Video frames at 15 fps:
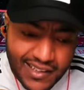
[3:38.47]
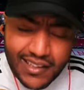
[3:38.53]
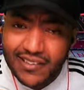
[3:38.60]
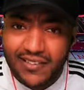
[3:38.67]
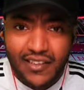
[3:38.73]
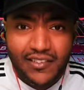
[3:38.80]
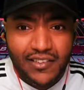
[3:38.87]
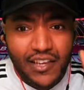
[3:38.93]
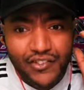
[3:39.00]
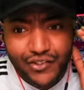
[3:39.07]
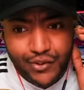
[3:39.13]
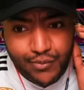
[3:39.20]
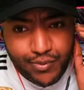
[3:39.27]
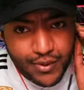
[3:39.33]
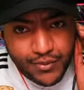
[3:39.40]
It's
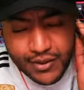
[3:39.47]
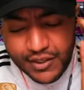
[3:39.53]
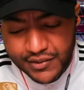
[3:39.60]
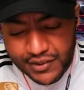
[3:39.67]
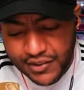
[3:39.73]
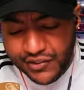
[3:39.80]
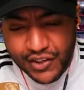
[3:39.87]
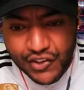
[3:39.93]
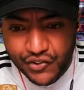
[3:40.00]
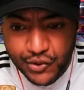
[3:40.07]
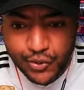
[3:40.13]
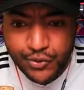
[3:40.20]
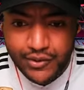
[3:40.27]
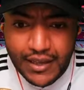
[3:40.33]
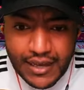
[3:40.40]
sensational, bro. It's
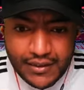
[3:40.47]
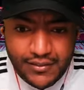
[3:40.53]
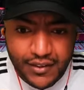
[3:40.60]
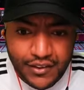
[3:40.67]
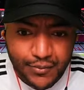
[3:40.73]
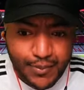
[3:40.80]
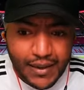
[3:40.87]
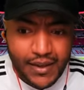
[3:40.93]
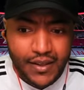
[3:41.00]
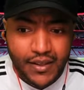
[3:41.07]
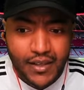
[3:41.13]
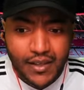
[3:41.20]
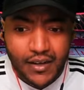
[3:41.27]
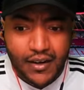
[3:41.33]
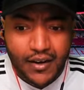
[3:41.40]
sensational tactics
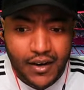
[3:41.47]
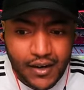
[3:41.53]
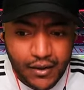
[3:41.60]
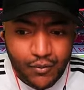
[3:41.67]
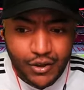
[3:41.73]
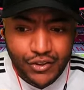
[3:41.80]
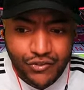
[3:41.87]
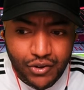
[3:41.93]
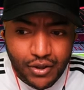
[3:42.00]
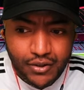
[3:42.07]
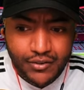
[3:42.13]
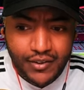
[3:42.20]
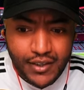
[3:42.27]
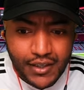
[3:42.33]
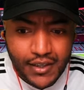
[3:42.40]
by Carlo
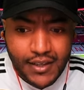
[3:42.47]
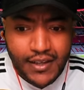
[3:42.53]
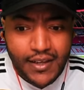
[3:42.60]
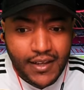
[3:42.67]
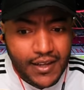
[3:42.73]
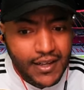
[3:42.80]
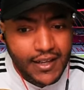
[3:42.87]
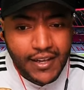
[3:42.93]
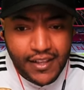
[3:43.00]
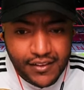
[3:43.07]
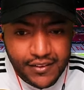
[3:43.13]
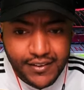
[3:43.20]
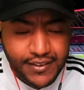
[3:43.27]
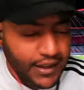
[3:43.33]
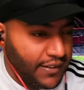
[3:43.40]
Ancelotti. And
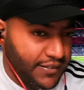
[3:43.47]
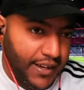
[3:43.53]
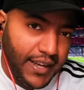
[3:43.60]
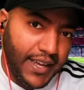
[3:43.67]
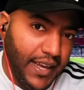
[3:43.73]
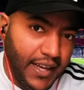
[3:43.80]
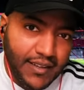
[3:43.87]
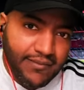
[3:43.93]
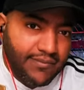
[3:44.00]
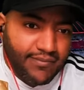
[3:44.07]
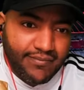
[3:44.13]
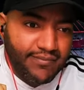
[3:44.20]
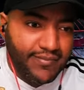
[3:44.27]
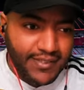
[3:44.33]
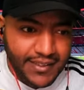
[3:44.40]
he does it again.
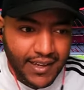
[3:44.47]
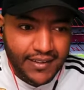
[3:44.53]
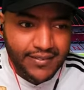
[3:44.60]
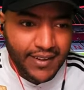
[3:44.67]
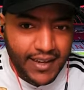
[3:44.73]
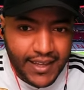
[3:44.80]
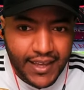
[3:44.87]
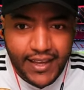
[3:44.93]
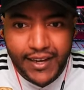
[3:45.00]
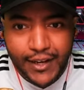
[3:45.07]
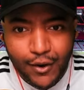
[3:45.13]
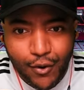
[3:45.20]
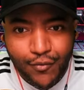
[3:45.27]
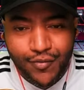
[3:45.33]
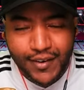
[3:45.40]
Does it again.
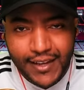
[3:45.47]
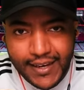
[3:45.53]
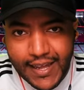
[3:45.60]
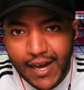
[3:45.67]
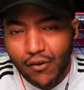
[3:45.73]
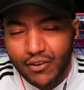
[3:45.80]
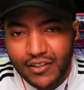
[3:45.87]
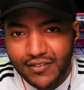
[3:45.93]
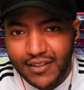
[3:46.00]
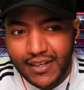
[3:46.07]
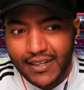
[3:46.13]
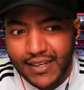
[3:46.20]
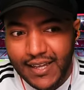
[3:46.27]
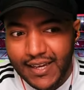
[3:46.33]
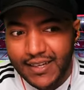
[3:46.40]
And hopefully now in the
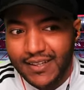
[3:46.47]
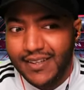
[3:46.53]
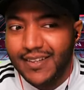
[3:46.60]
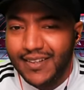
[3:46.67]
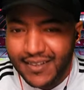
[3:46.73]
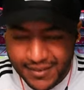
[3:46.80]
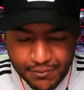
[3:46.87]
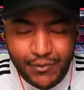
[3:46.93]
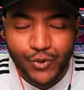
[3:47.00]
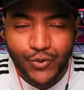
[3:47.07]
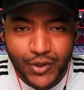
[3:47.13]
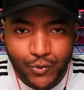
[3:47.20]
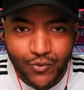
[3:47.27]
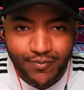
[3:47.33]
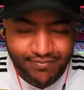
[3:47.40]
second leg,
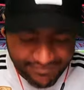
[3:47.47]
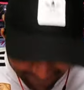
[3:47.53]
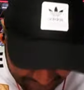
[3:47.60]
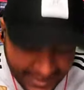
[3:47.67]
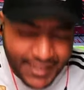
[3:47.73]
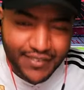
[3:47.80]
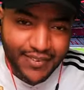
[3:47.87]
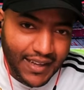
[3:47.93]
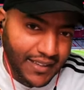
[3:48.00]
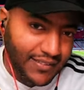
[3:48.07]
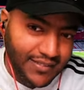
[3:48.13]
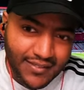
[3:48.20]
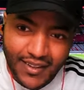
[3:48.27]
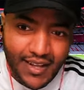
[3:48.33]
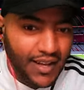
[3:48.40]
Madrid
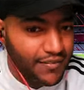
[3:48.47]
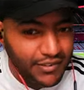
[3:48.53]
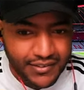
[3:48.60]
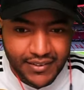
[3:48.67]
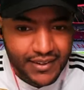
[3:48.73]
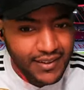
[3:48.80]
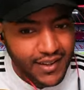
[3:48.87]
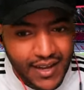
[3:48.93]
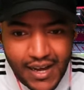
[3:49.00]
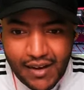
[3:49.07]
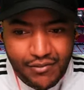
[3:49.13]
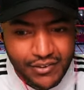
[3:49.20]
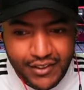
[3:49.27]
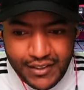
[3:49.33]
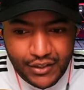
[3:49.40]
advance, obviously.
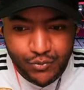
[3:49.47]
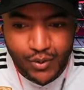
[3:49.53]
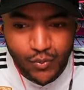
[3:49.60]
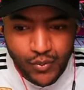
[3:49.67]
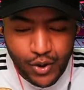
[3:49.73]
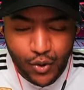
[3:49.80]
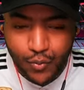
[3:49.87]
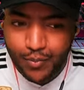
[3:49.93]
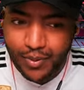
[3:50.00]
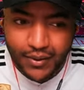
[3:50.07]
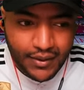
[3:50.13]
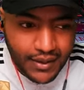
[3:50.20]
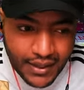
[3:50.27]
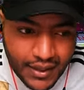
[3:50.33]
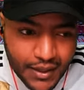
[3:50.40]
Obviously, that's what we hope.
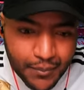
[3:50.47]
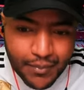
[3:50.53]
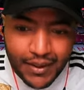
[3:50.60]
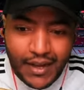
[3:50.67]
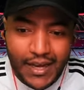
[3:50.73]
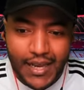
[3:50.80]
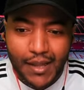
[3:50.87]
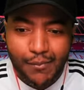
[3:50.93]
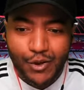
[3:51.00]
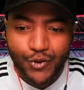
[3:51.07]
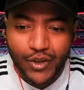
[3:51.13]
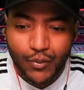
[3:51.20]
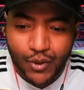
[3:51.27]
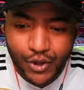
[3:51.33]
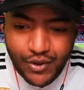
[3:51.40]
But hala
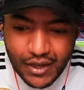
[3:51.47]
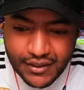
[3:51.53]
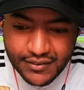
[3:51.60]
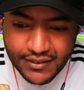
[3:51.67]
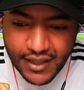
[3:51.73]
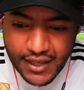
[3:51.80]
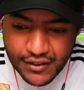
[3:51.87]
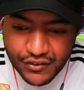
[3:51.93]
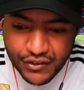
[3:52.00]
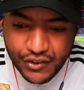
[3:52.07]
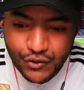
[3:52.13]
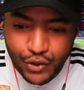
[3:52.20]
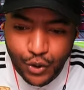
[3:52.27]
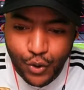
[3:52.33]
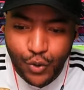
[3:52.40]
Madrid, what are you guys saying?
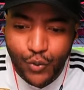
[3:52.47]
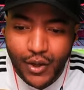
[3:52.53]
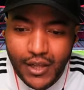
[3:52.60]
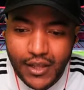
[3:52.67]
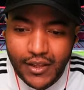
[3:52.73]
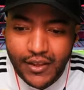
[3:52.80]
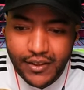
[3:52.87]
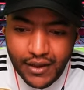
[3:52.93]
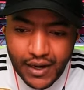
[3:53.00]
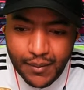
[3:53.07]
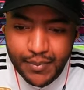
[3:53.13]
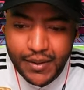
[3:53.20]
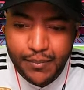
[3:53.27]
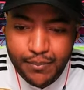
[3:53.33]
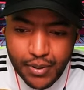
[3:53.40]
Zito,
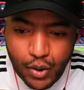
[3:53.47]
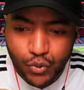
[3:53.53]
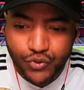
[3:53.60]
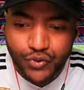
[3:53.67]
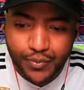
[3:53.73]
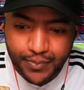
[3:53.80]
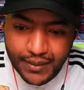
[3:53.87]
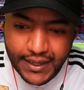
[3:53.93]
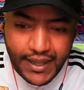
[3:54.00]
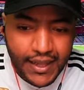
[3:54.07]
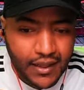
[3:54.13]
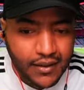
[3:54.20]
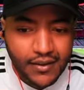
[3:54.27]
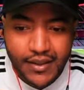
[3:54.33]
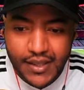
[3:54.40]
Yarby, Mosh,
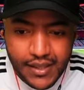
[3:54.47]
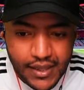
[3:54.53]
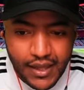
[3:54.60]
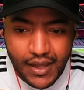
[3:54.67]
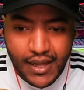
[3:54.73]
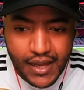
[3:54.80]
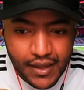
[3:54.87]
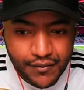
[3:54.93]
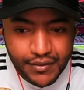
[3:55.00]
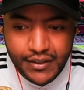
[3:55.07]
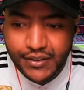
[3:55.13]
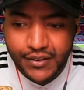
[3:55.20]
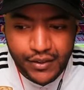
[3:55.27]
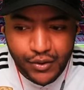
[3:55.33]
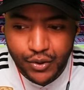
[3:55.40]
Banel, yeah,
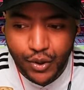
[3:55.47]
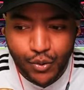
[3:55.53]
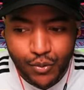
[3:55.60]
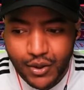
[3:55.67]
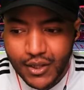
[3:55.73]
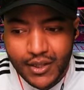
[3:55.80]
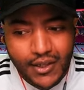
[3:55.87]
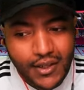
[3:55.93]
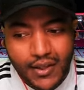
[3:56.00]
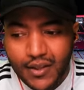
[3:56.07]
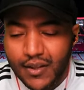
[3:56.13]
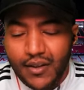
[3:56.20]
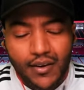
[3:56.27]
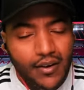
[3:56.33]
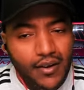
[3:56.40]
Ivan, Tino.
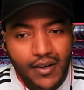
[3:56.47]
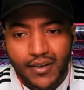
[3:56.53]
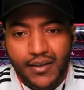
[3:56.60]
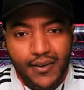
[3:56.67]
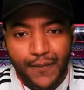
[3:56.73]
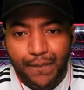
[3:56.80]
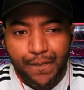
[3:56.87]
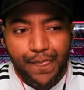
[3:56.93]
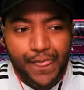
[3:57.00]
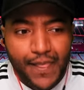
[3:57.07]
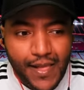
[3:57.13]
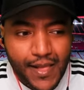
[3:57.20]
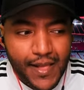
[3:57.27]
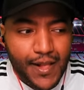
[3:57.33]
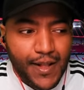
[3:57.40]
Look,
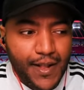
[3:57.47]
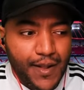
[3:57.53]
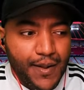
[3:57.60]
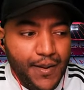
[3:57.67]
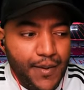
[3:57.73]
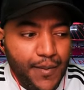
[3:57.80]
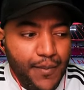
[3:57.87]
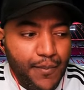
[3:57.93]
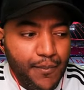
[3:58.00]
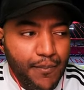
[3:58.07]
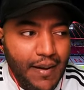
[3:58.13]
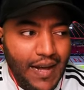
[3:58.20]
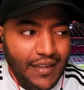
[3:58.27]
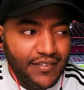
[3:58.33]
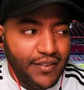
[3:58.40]

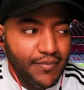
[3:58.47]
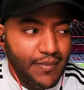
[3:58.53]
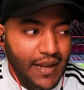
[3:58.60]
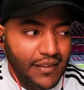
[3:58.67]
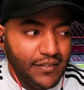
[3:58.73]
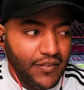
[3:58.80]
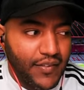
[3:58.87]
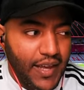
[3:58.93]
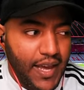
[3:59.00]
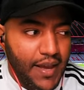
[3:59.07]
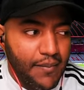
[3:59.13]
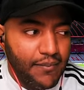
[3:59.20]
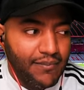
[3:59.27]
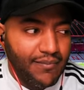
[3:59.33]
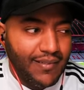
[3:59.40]
massive, massive game.